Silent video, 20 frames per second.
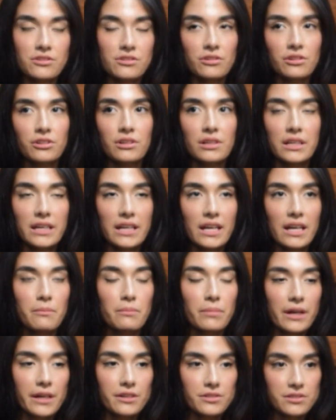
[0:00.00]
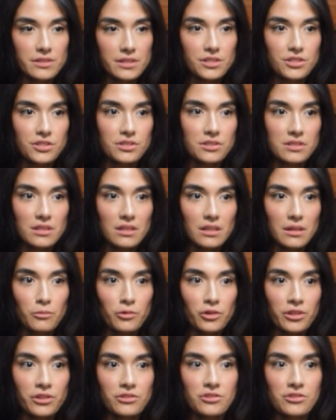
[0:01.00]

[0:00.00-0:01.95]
aren't going to get buyer's agents anymore.